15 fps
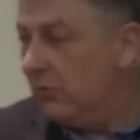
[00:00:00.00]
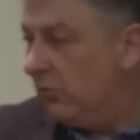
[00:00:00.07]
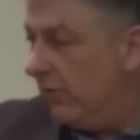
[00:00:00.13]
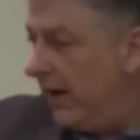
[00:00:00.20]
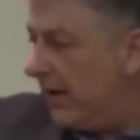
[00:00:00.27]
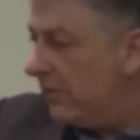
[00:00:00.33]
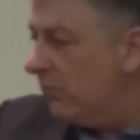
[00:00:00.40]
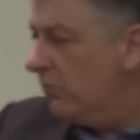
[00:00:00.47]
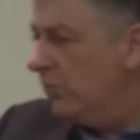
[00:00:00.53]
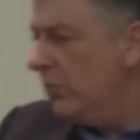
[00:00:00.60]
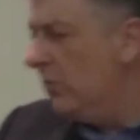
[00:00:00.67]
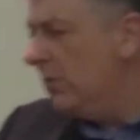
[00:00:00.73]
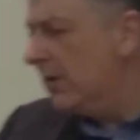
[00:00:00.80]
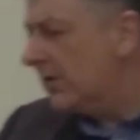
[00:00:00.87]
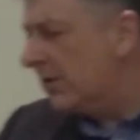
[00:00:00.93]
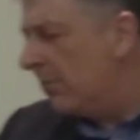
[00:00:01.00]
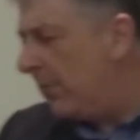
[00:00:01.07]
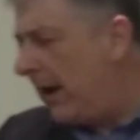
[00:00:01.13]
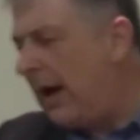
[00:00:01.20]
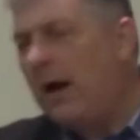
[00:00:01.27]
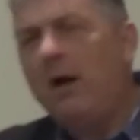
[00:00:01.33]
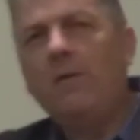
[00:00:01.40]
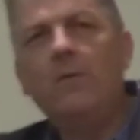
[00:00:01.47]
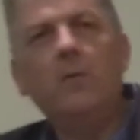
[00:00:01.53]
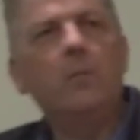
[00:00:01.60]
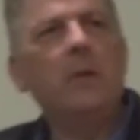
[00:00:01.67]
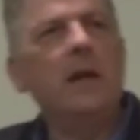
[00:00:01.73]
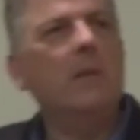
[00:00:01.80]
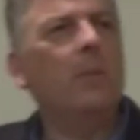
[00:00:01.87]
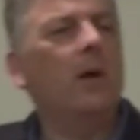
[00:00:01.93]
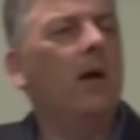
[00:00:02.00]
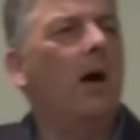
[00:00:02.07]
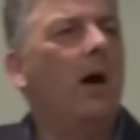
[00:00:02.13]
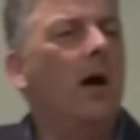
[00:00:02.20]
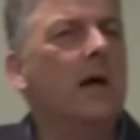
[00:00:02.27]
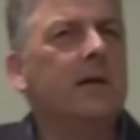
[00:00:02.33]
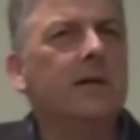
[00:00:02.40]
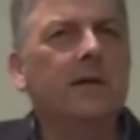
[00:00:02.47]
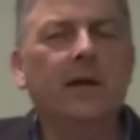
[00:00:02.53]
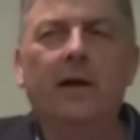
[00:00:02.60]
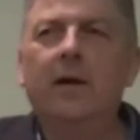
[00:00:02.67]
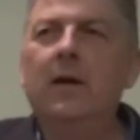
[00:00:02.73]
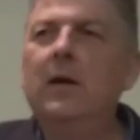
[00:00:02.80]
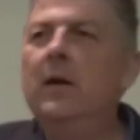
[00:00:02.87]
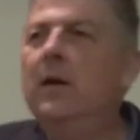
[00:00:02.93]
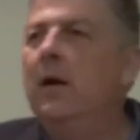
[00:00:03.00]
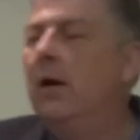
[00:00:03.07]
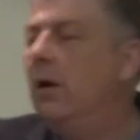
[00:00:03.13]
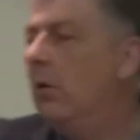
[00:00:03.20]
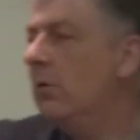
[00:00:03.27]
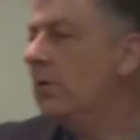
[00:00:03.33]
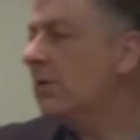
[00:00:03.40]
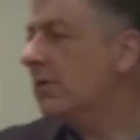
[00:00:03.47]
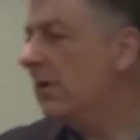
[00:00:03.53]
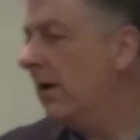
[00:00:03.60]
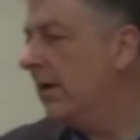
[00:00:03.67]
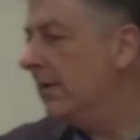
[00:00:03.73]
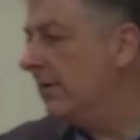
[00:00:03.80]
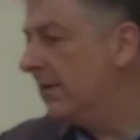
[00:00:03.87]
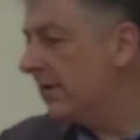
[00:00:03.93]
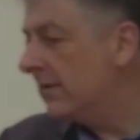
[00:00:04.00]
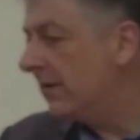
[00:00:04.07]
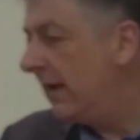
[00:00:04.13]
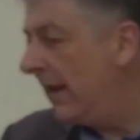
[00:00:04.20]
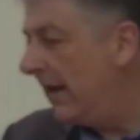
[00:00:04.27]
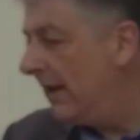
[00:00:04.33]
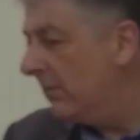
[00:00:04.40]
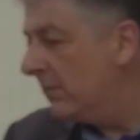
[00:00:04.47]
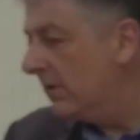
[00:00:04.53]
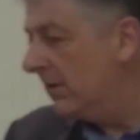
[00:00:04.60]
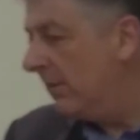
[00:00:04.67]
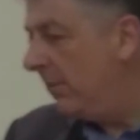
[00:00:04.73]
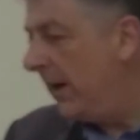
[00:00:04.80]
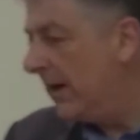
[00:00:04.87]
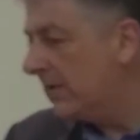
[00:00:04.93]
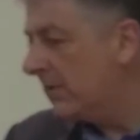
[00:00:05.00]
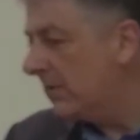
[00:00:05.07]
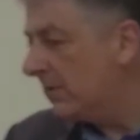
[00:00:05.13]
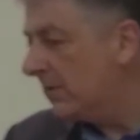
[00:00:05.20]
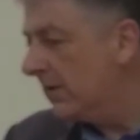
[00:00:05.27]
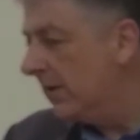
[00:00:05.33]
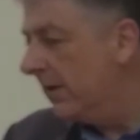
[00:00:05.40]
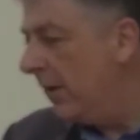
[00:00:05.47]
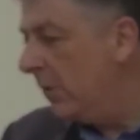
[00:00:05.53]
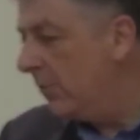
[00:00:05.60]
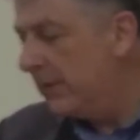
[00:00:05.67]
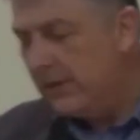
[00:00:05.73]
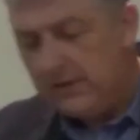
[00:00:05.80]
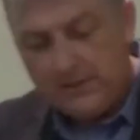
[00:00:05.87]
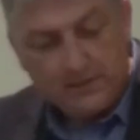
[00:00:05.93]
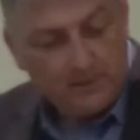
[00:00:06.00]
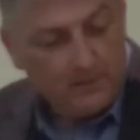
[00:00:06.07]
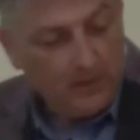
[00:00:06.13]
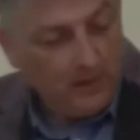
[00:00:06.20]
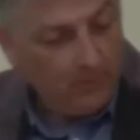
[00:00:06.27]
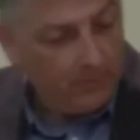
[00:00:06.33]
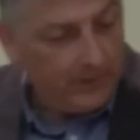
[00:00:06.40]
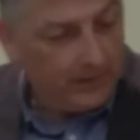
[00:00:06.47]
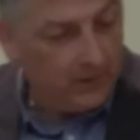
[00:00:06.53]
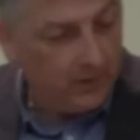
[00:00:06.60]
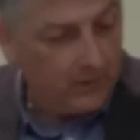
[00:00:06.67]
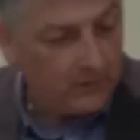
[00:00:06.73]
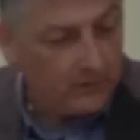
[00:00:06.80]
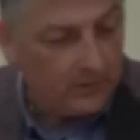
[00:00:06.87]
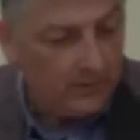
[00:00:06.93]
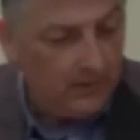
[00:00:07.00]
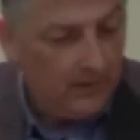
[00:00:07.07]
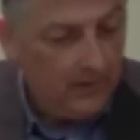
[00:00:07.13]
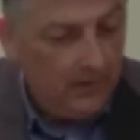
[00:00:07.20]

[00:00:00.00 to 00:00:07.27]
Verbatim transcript: Great rulers and powerful people are hiding there alongside the slaves and the peasants and the nobodies because